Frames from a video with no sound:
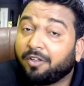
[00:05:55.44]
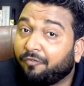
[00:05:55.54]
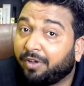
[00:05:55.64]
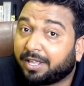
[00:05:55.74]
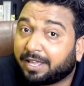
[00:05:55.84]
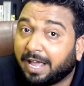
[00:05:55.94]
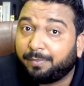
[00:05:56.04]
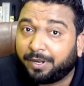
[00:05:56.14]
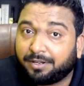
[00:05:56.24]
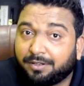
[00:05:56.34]
when
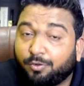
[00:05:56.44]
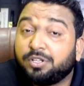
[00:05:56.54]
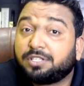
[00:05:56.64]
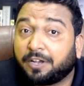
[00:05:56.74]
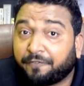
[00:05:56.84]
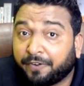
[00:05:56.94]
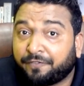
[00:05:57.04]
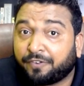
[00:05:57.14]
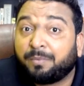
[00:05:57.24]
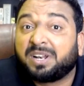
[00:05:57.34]
Caliban, who is suffering
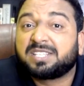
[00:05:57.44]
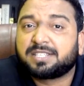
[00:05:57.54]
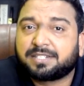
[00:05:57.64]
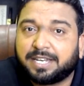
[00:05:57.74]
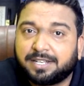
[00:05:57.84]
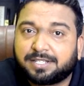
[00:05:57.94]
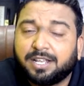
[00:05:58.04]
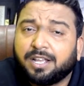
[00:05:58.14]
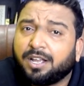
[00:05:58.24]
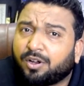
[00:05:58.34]
from resistance,
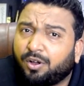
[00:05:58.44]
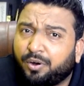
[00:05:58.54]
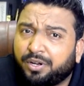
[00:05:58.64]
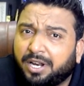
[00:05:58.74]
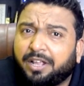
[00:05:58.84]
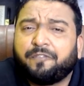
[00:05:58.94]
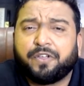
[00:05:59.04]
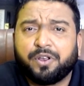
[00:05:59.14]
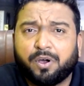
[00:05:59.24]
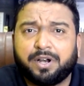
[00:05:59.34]
colonial
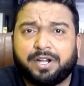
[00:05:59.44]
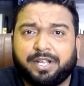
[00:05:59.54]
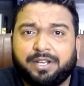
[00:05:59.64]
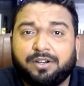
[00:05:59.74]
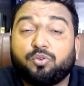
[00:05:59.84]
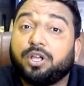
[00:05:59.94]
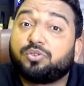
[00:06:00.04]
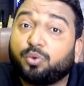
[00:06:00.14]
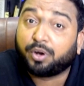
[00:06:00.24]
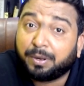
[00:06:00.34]
inferiority,
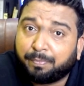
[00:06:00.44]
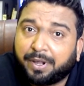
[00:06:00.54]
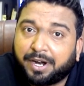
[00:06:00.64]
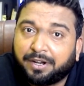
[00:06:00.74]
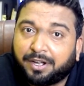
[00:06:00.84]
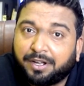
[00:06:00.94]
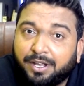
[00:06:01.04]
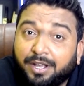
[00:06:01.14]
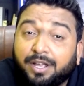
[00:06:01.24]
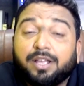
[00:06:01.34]
tries rape Miranda,
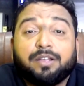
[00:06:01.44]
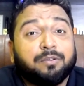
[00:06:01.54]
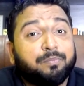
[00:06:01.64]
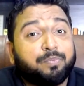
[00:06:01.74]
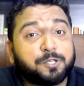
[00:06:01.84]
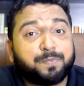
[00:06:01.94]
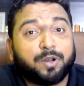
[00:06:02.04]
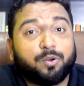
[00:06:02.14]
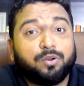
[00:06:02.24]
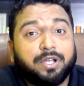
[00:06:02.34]

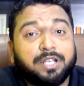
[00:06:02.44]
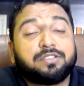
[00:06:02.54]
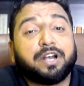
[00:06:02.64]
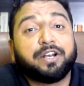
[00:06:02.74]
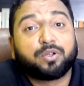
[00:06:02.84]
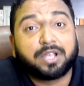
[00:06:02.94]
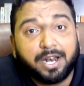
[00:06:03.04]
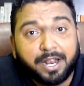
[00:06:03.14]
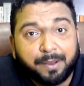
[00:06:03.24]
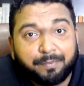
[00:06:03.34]
Prospero is ready to
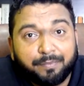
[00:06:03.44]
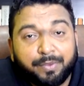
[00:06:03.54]
kill him.